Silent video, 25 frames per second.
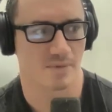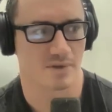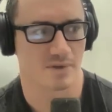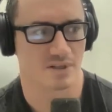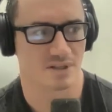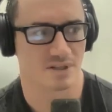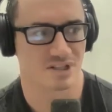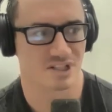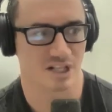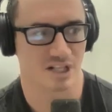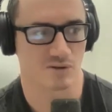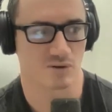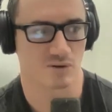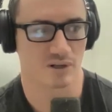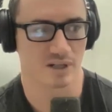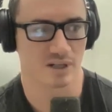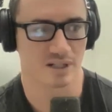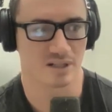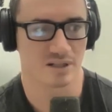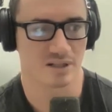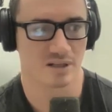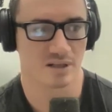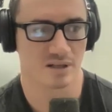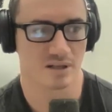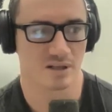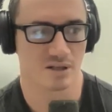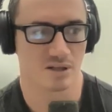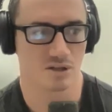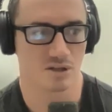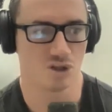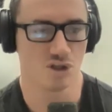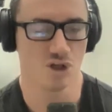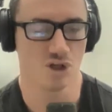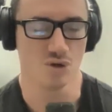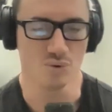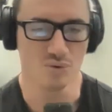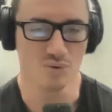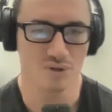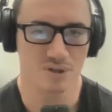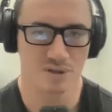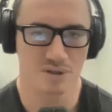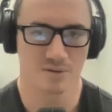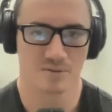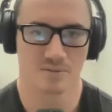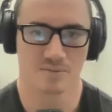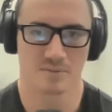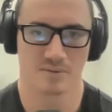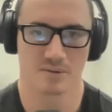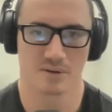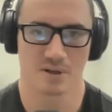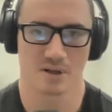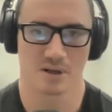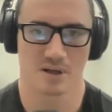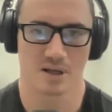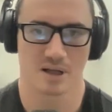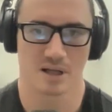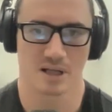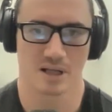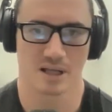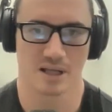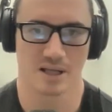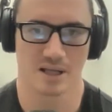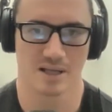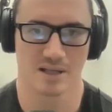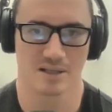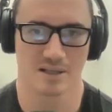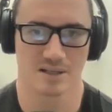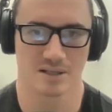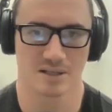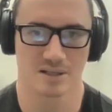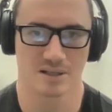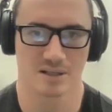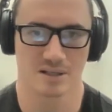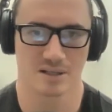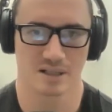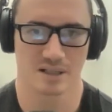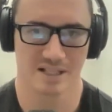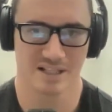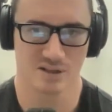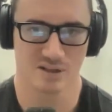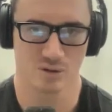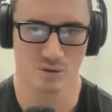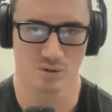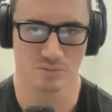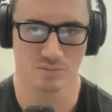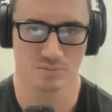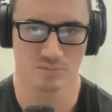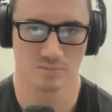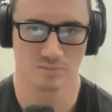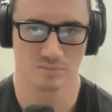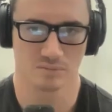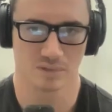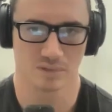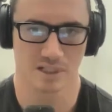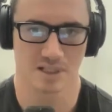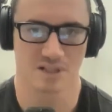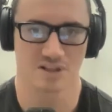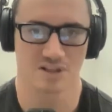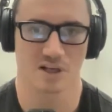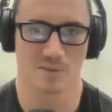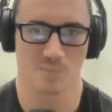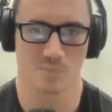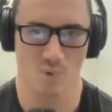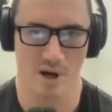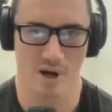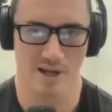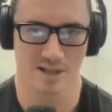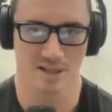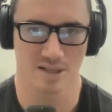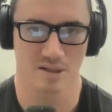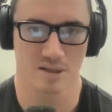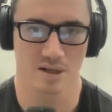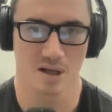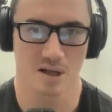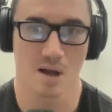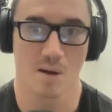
steroid use is legal in some ways,